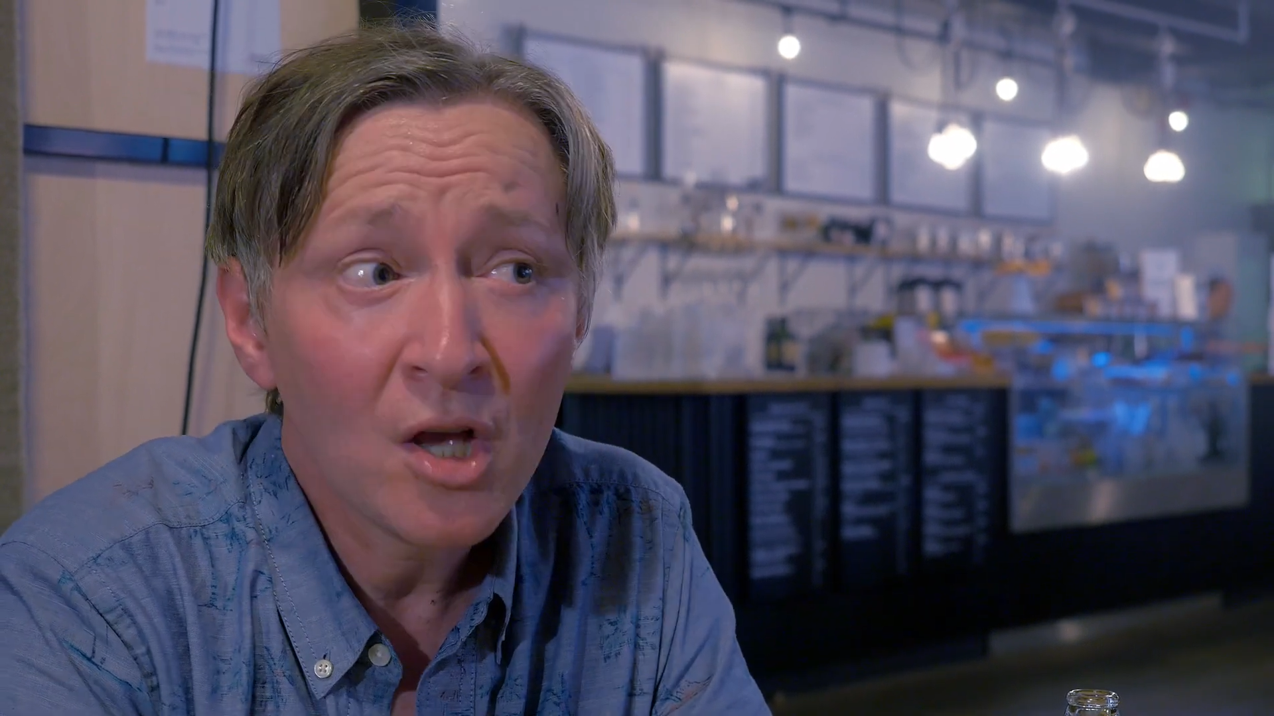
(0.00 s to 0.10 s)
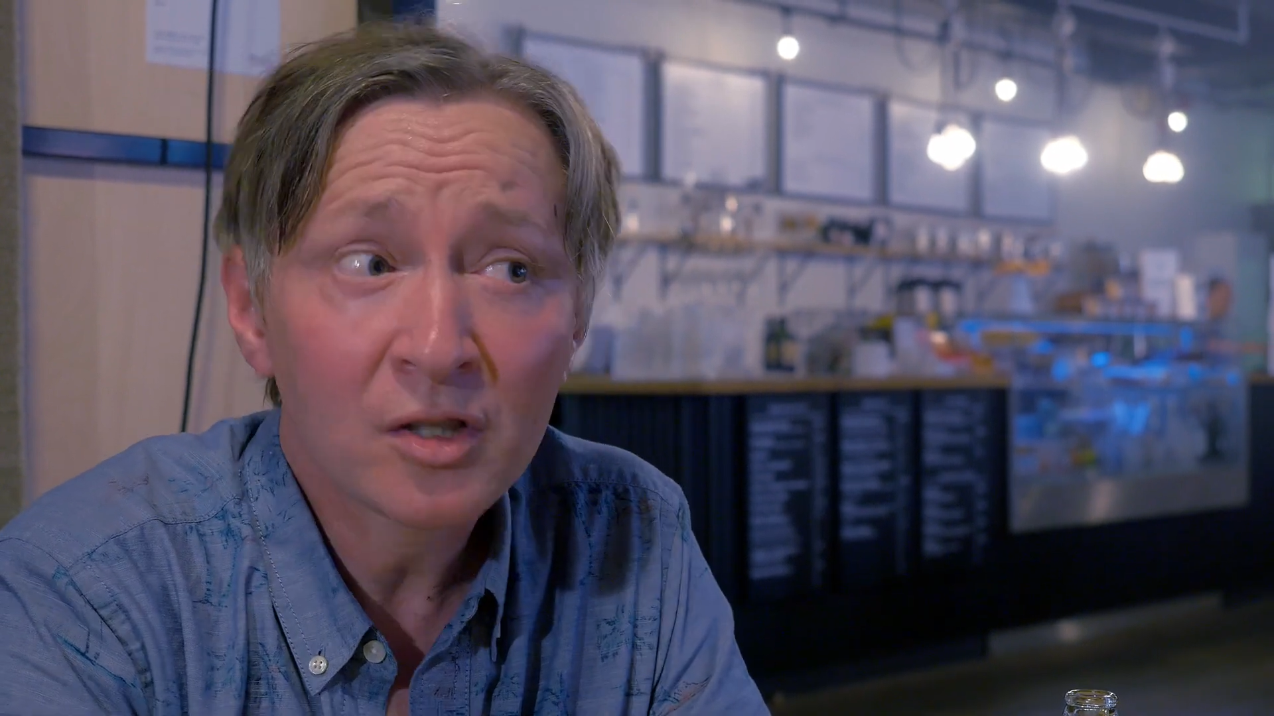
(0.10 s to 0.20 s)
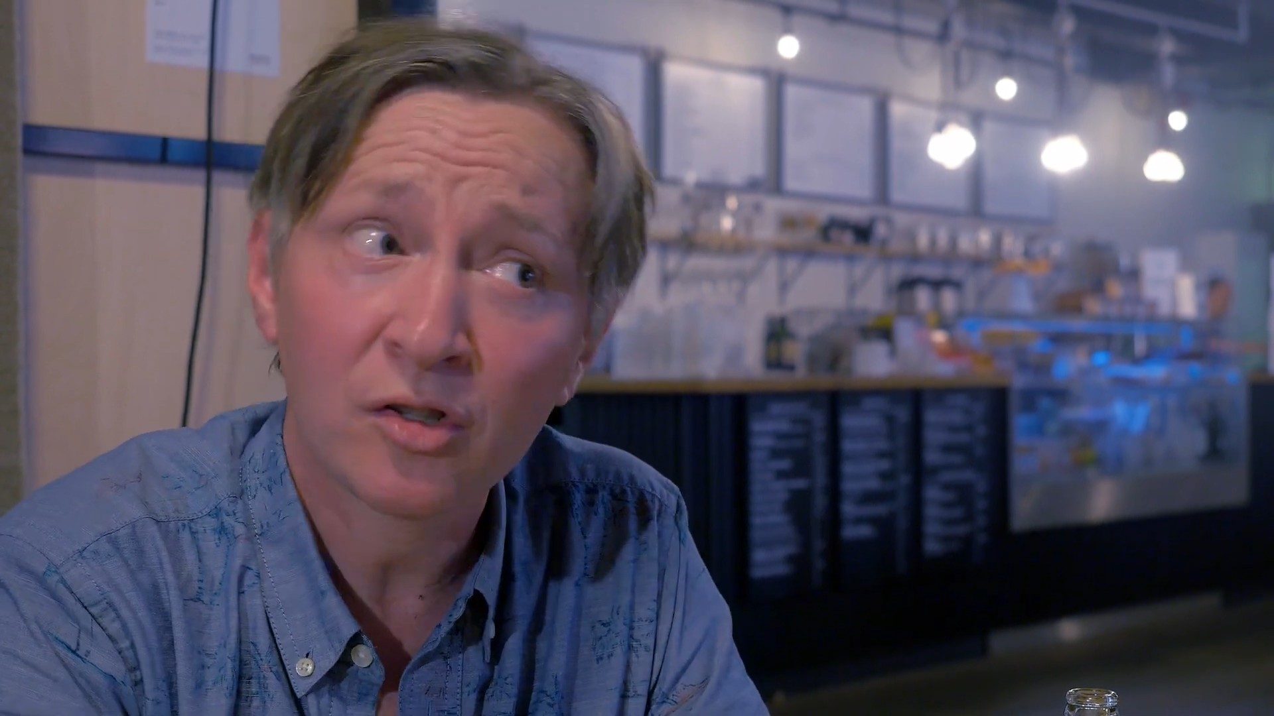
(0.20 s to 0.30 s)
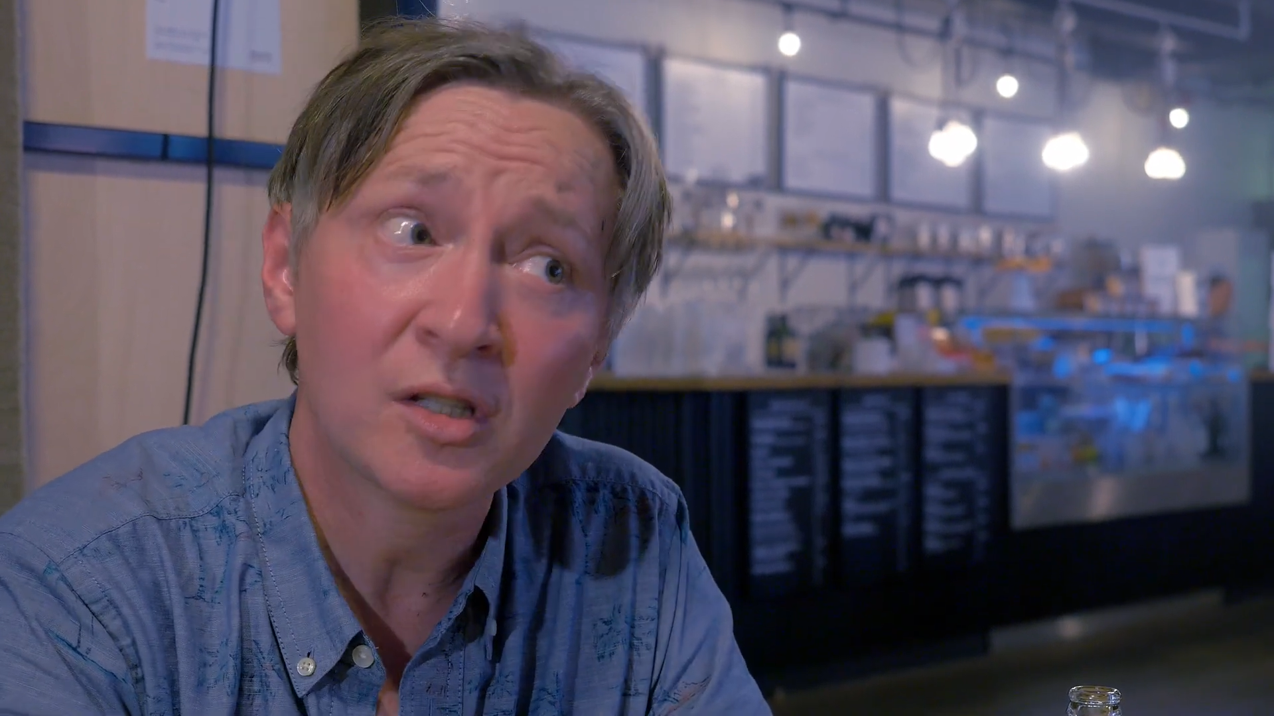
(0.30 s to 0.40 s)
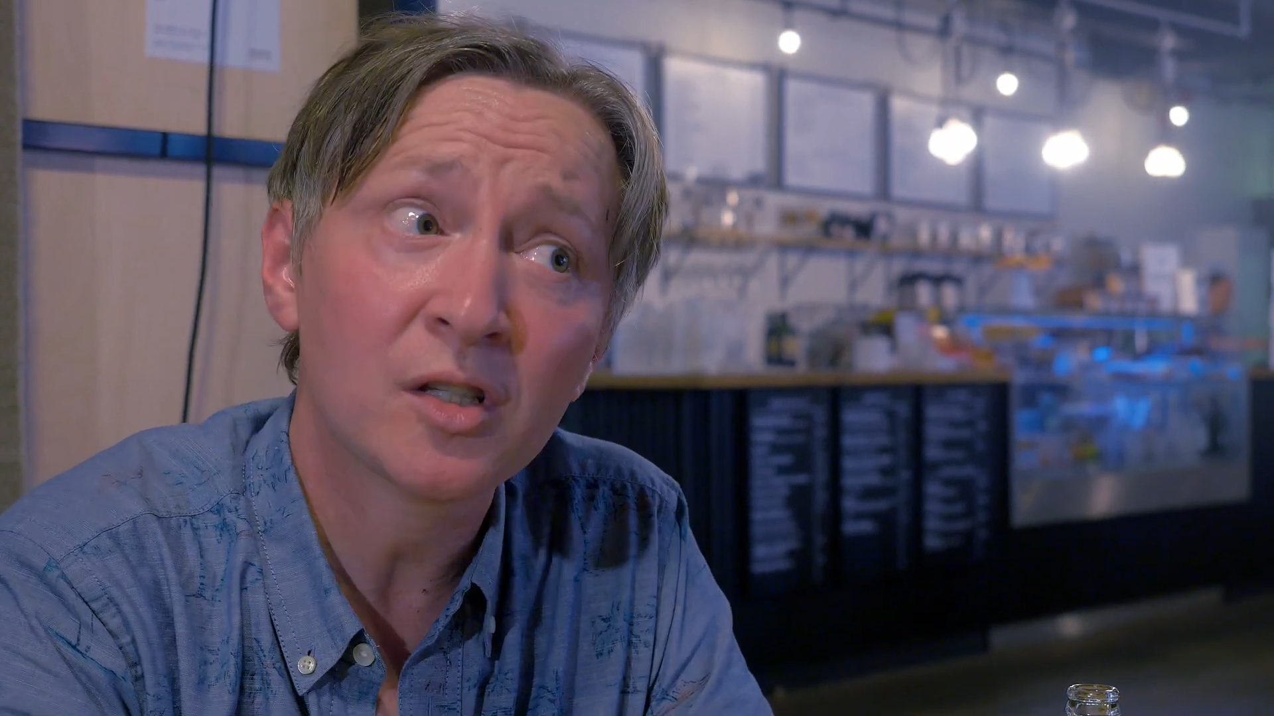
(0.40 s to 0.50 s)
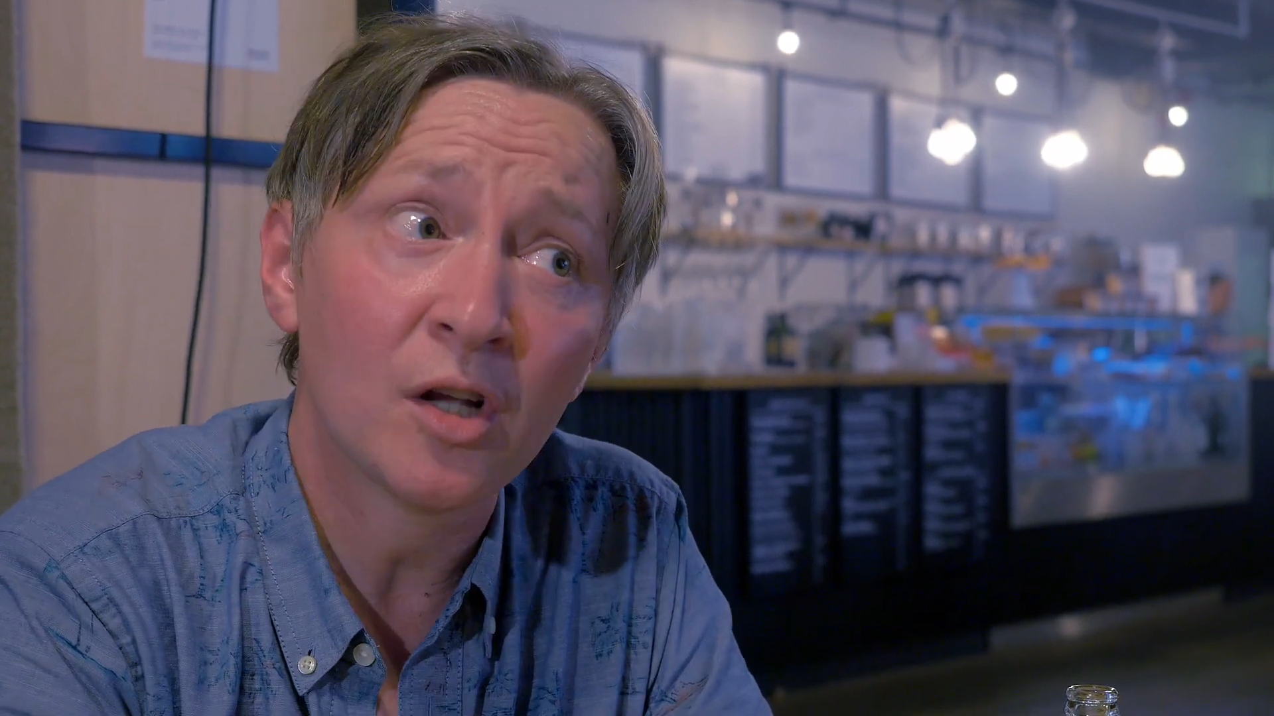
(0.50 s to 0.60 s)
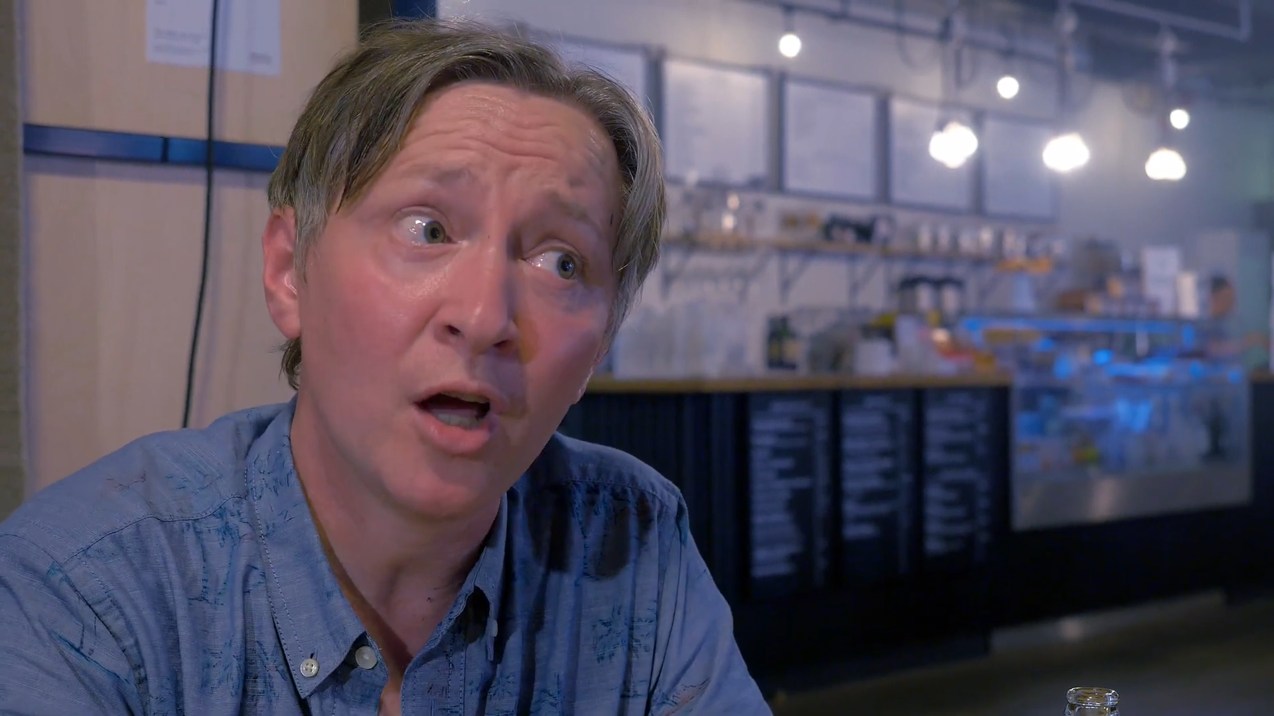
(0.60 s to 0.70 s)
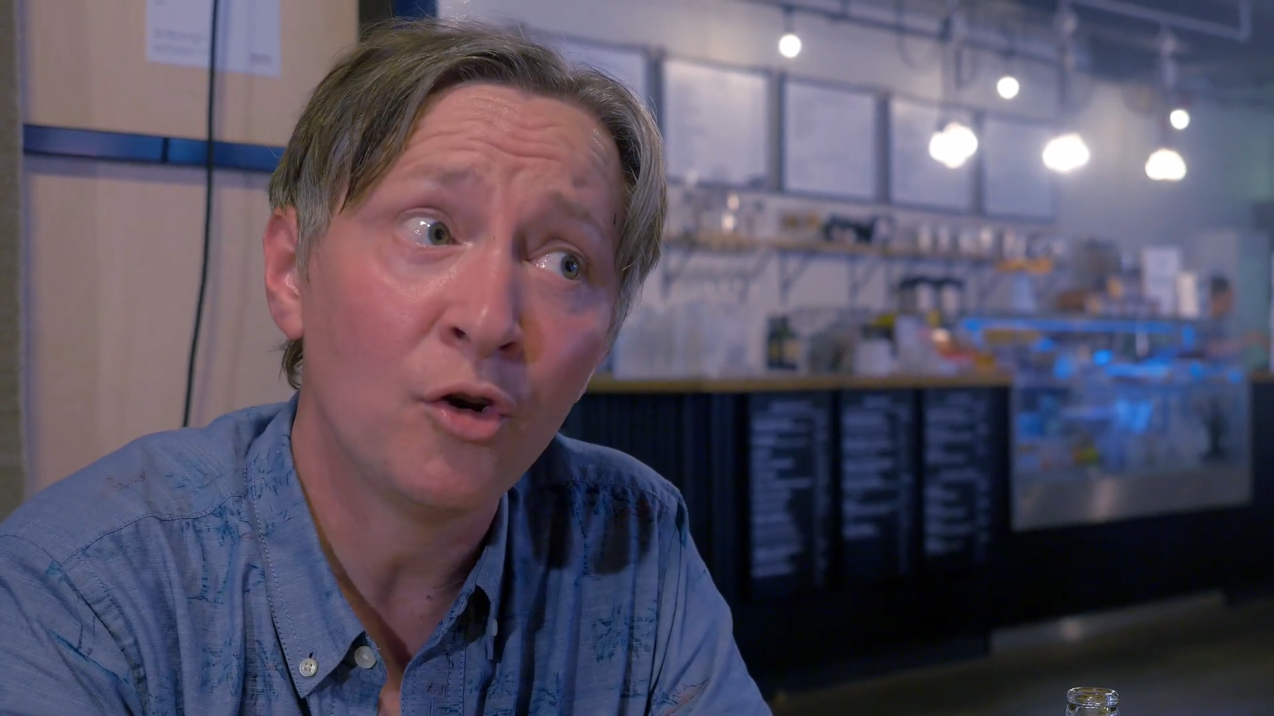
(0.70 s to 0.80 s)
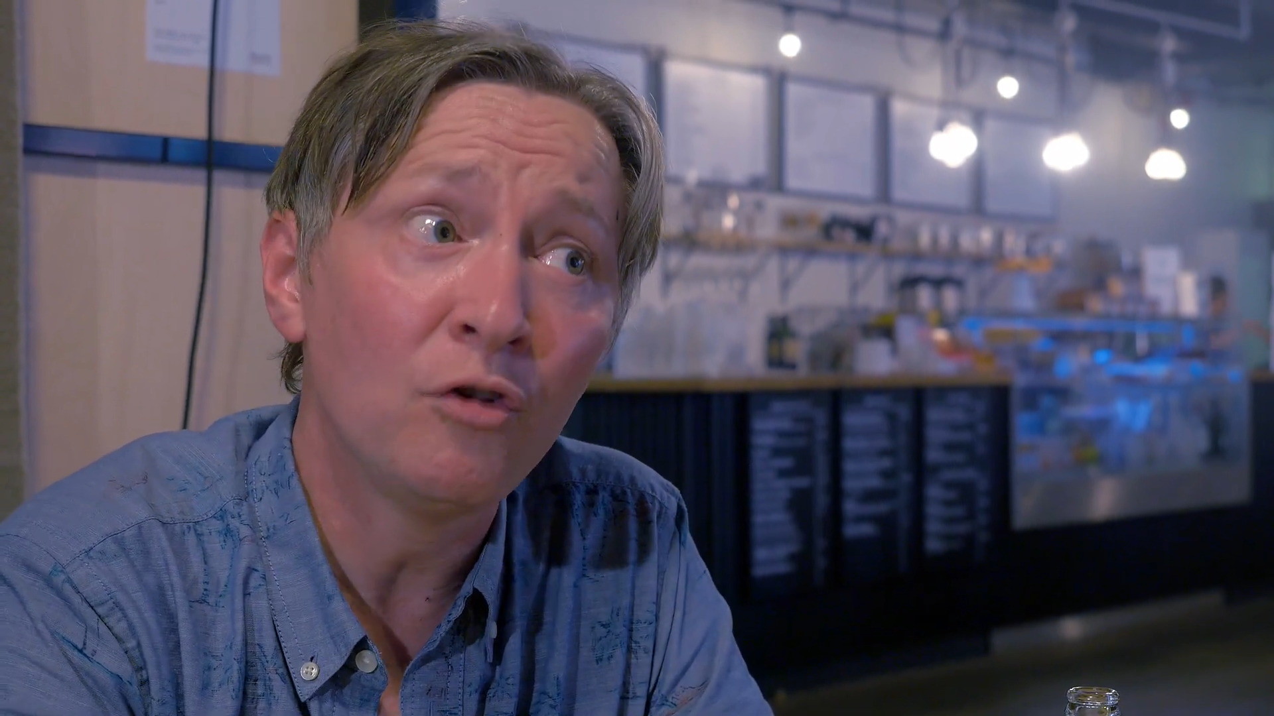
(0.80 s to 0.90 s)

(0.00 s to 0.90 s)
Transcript: So there's a, an